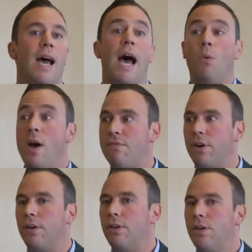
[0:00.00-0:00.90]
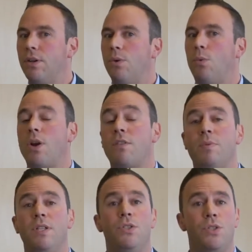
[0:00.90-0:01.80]
However, what I've
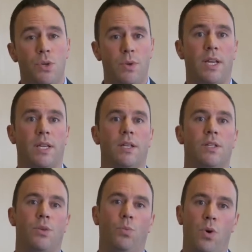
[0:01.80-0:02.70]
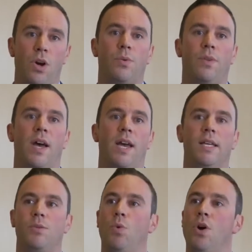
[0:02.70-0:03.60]
been doing to work with that
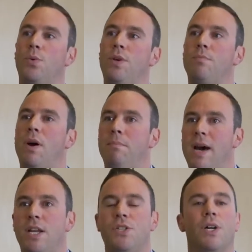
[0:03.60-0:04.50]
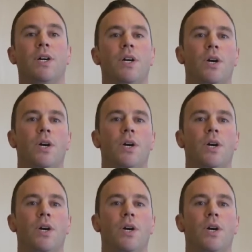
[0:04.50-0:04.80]
is work with my manager,